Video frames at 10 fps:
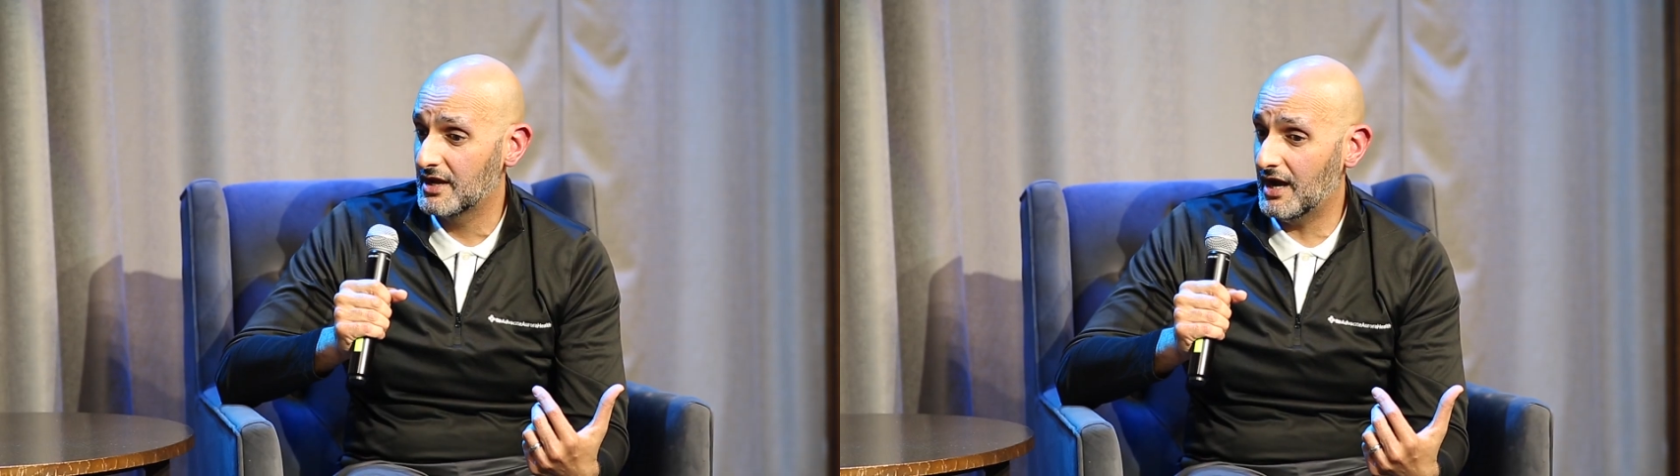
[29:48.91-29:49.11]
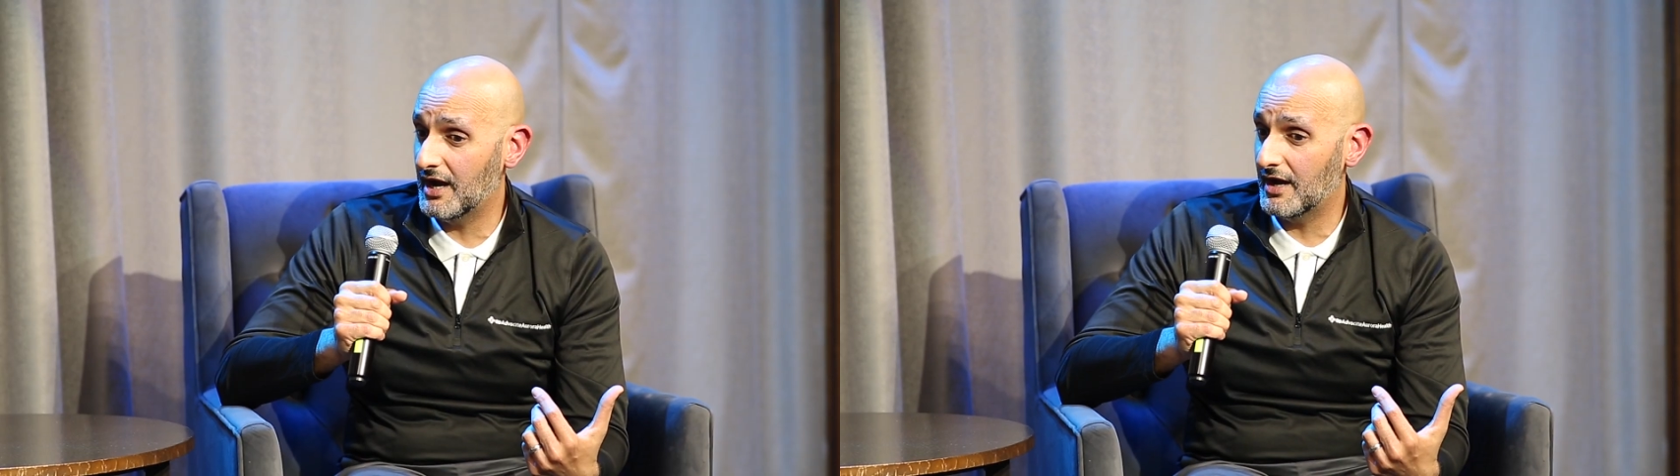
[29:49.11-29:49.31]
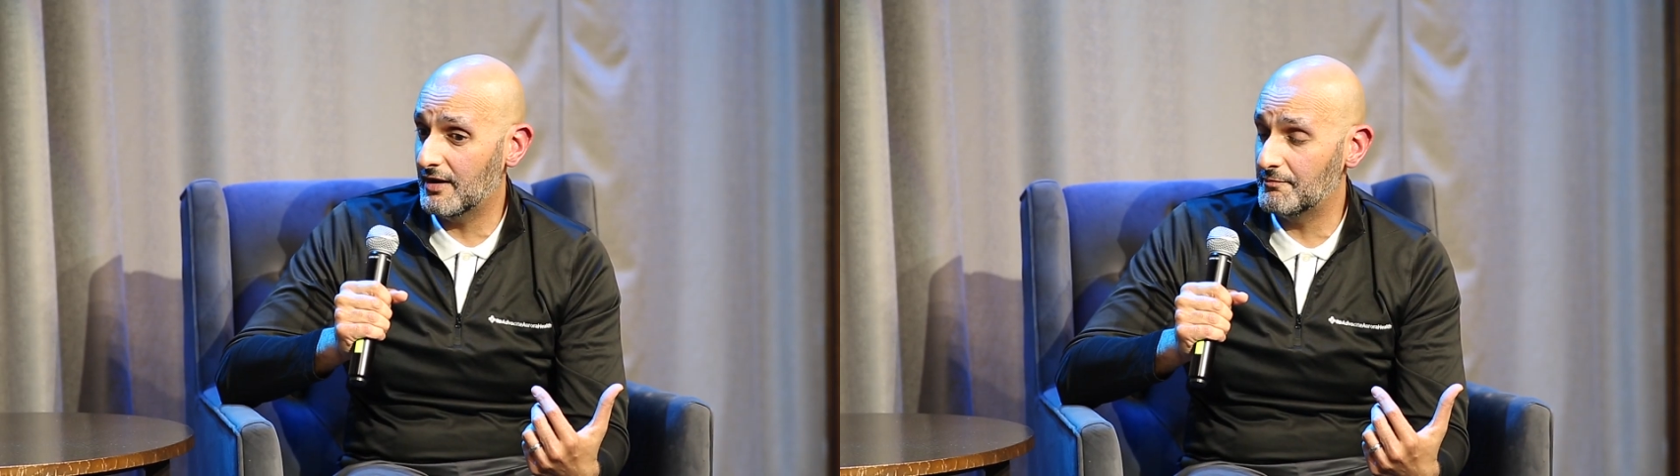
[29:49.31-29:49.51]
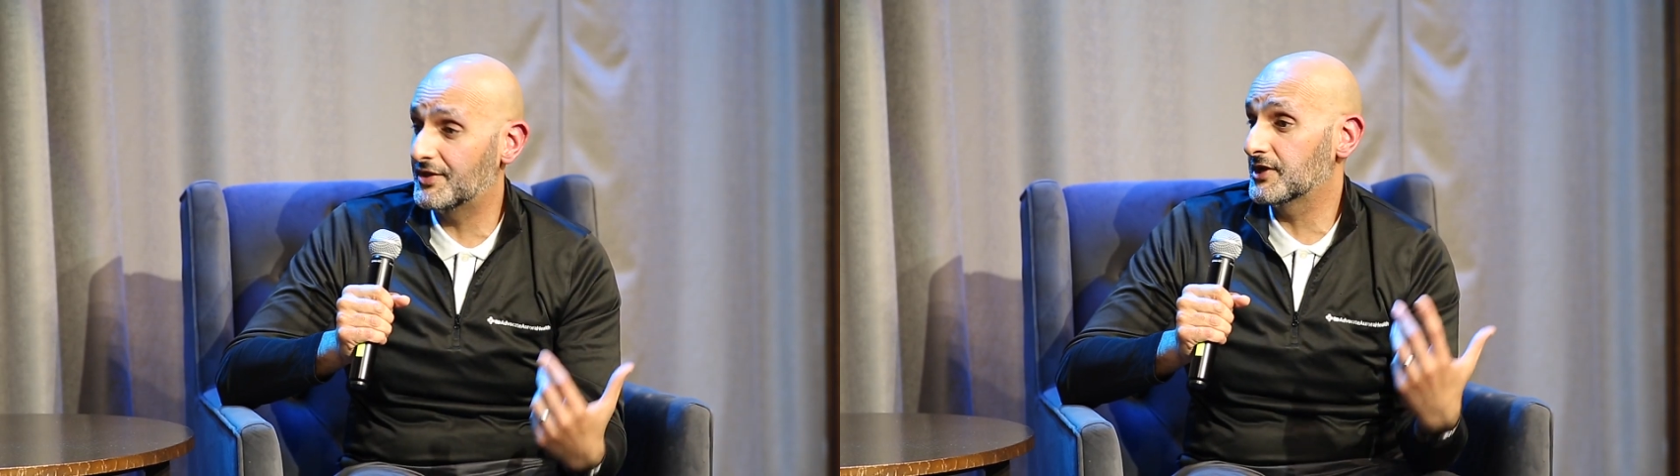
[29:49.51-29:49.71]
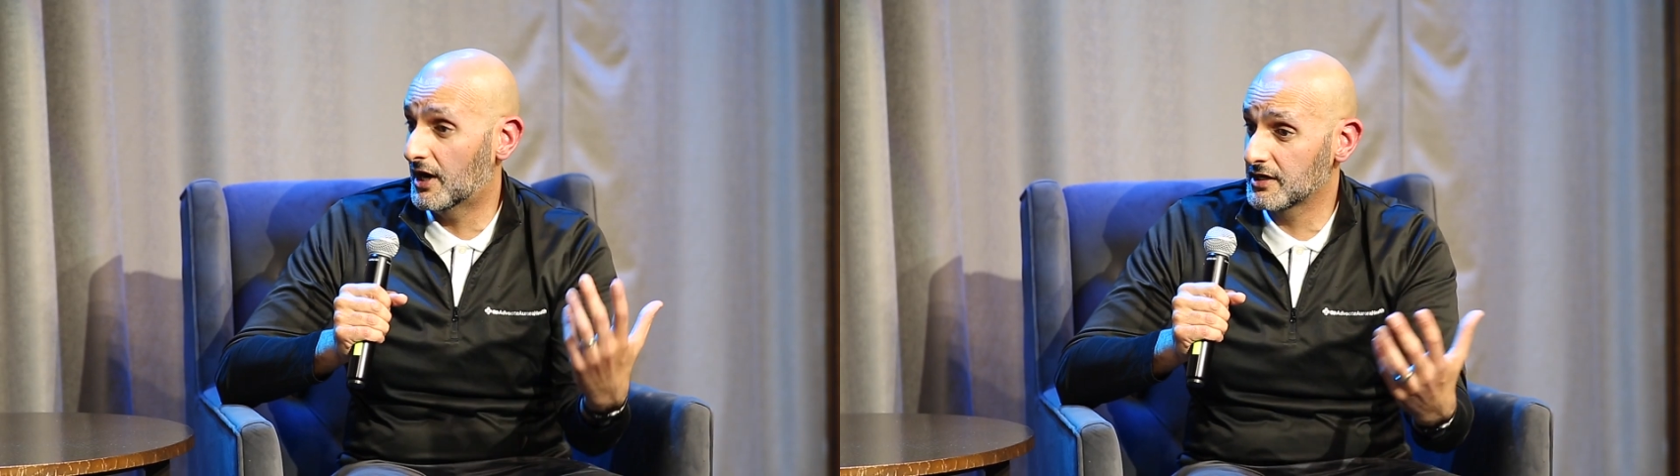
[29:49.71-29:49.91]

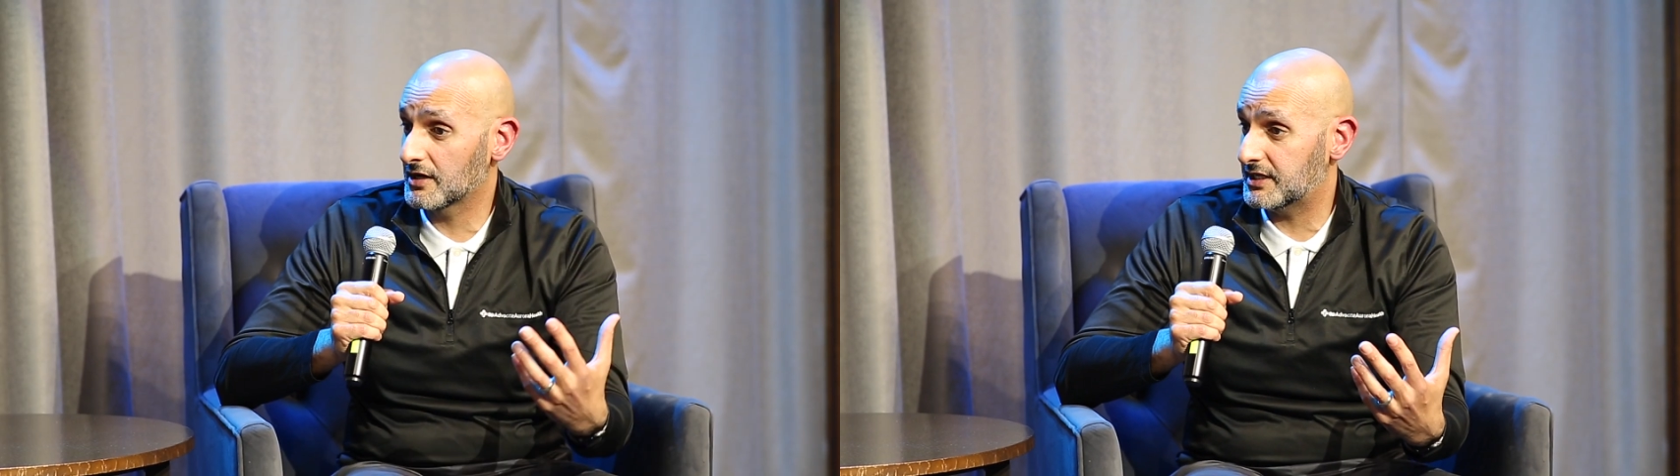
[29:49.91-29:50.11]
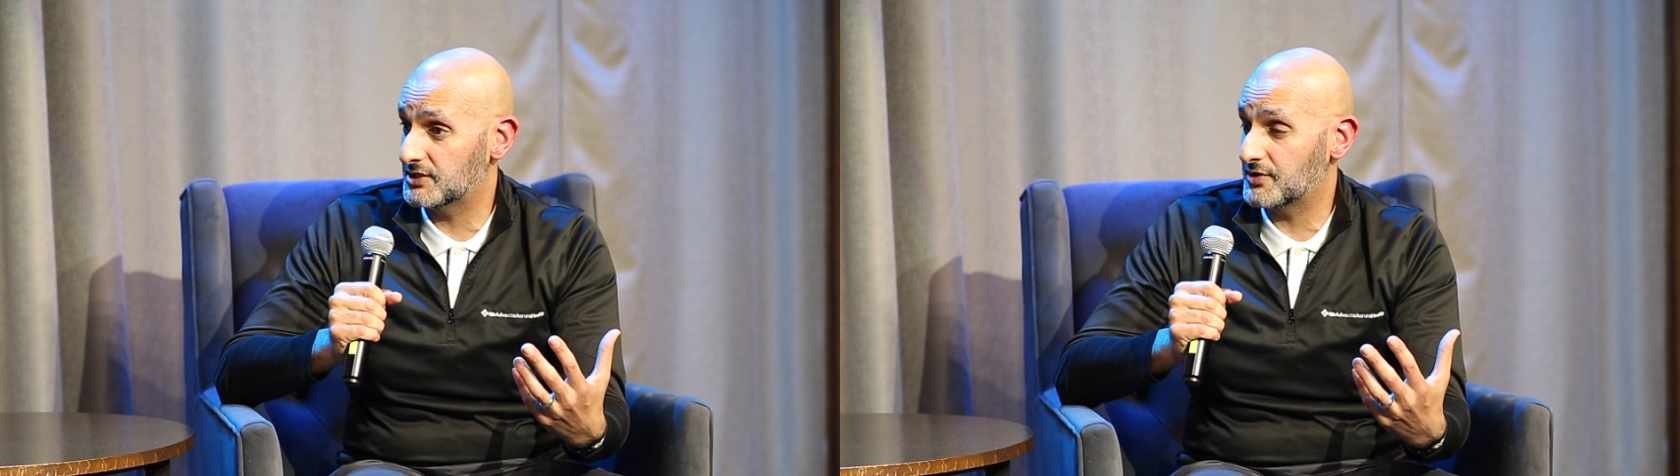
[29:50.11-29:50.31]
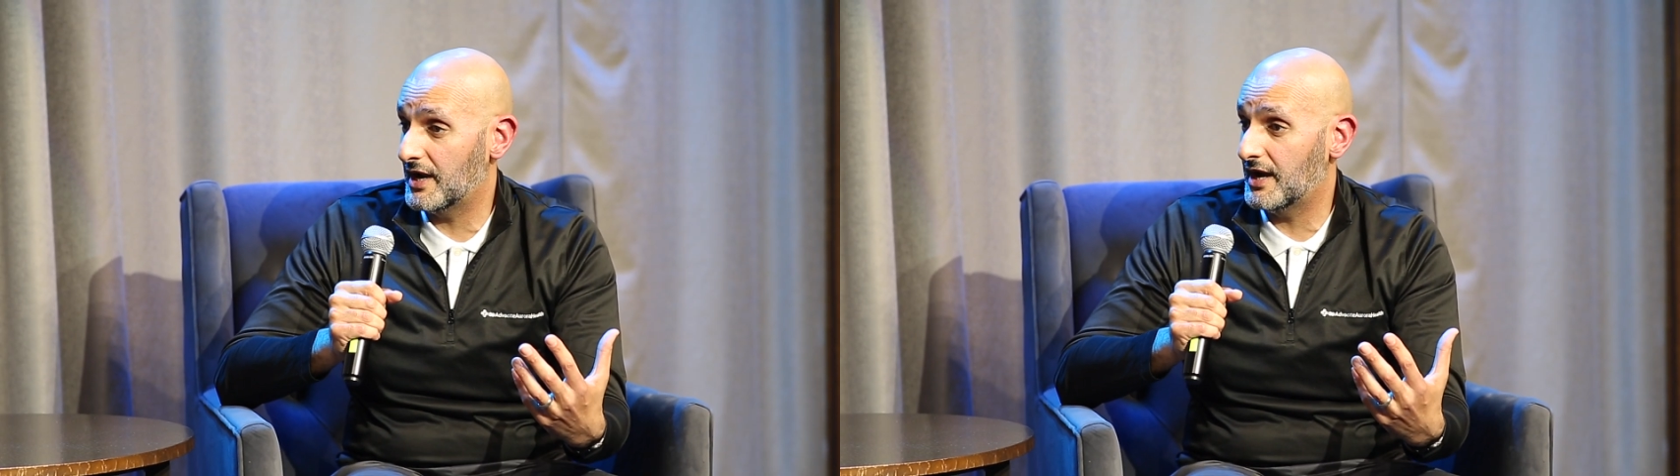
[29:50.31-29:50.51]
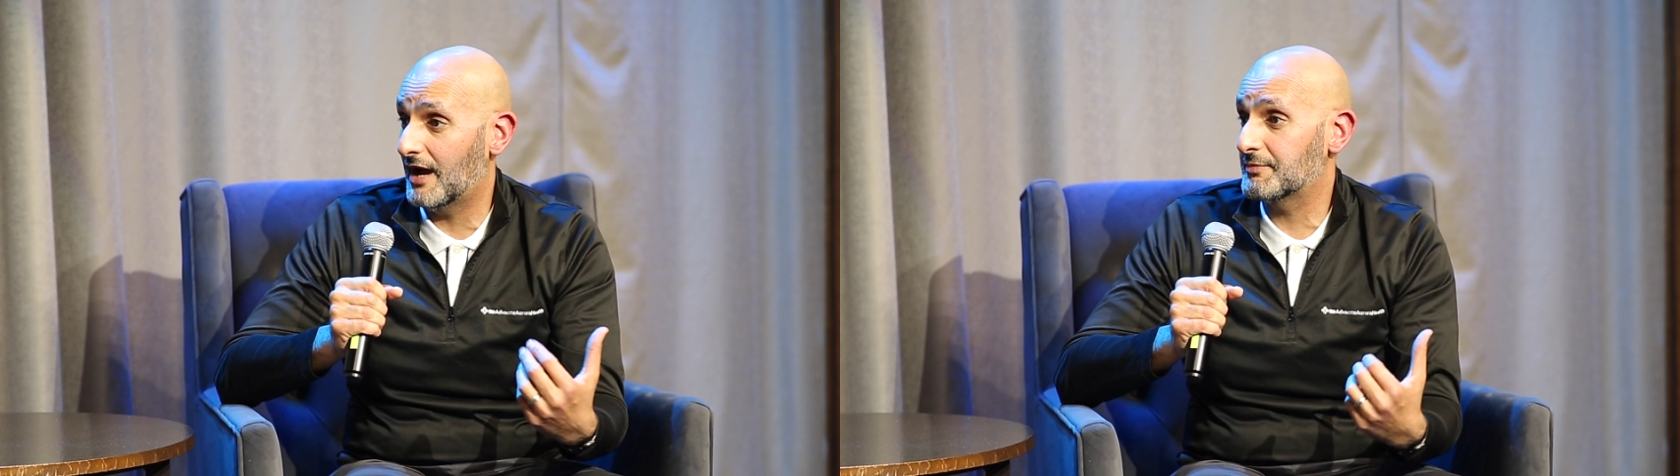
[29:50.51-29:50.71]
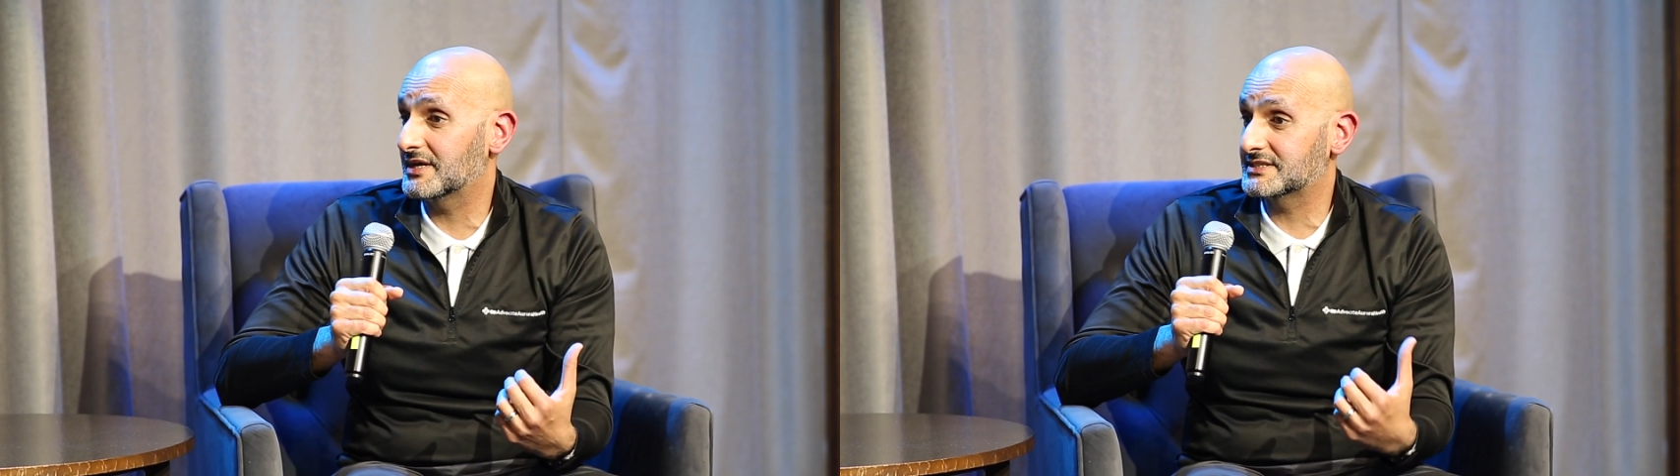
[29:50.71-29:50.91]
the younger kids right now,
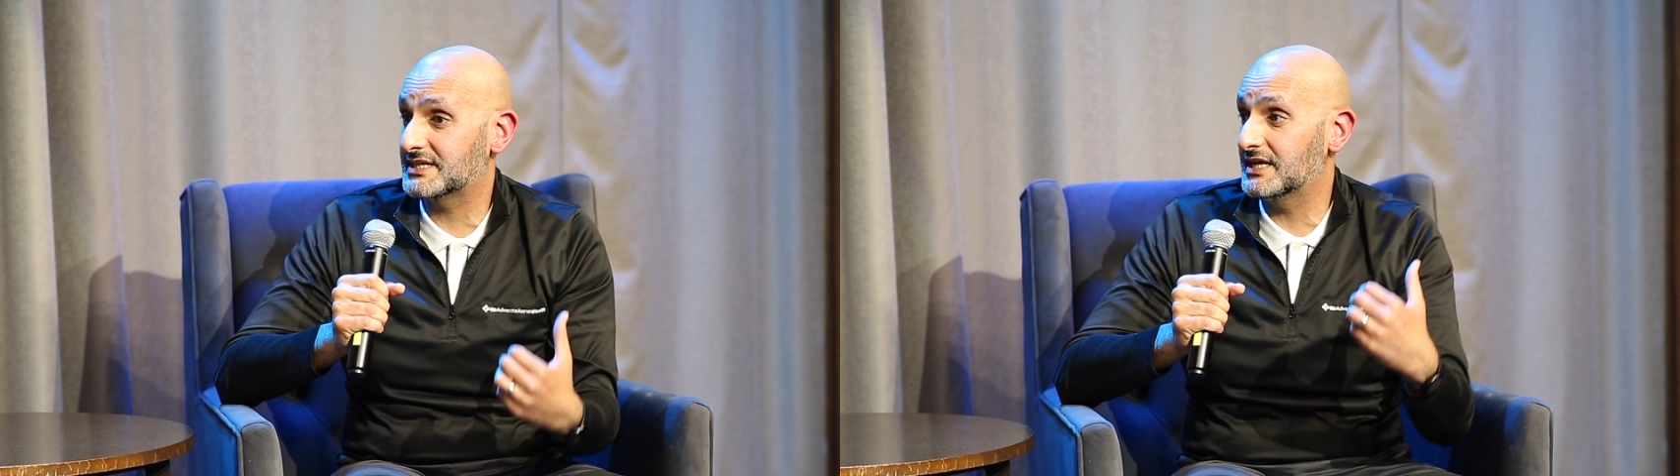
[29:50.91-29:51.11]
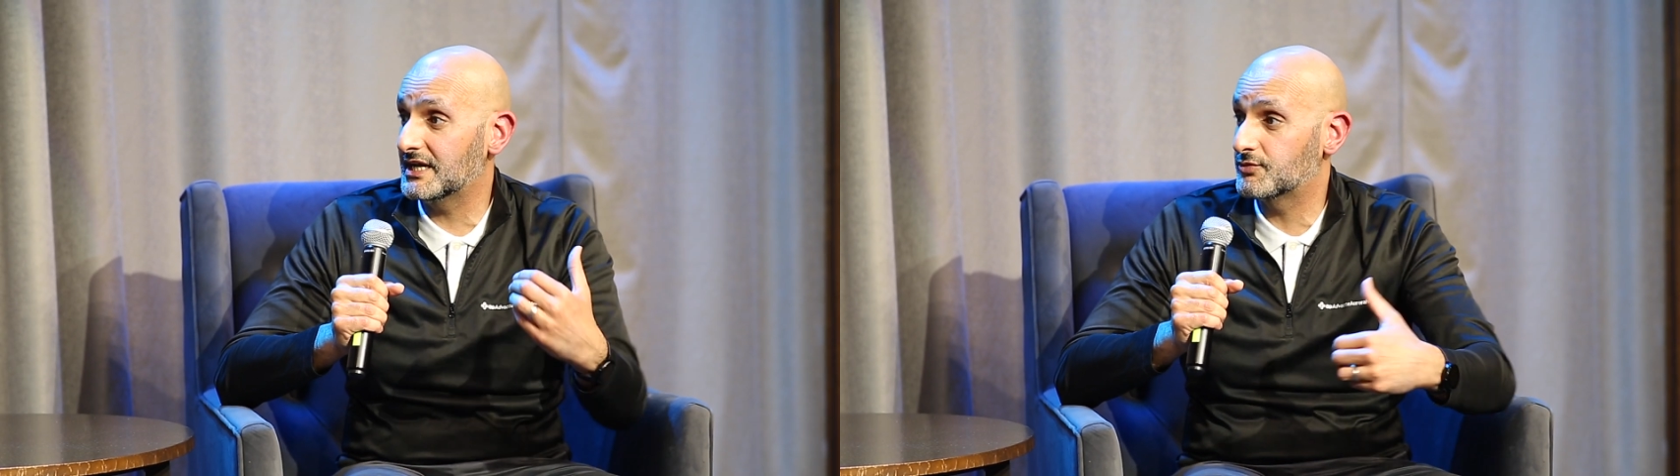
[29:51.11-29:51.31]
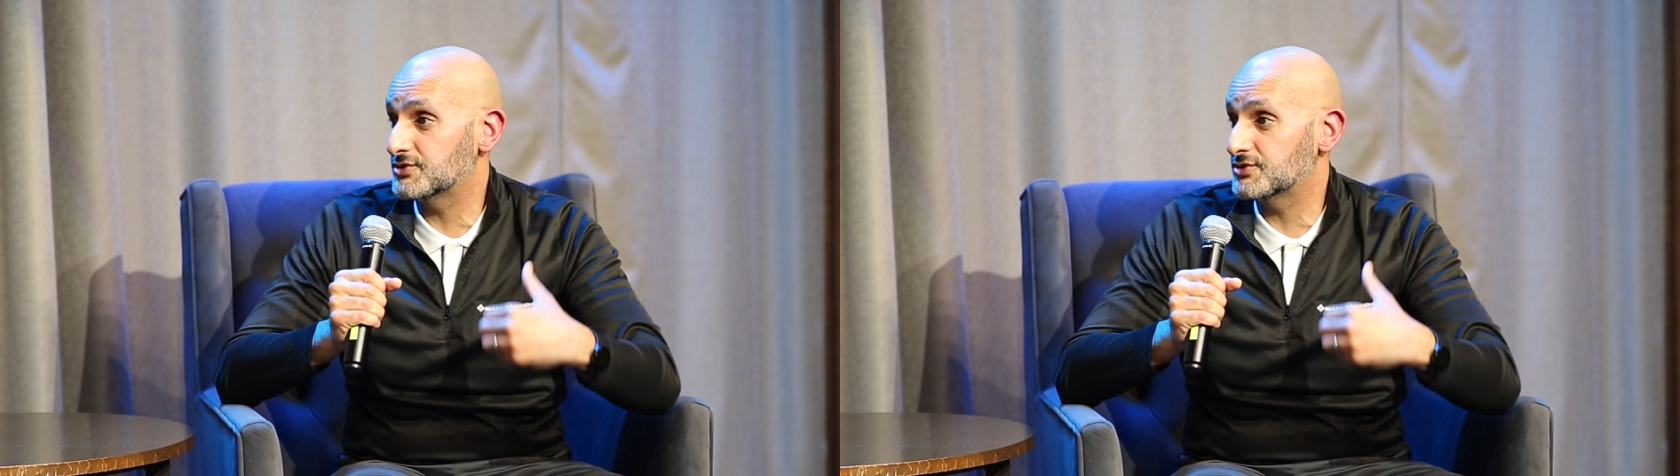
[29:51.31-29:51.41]
because they need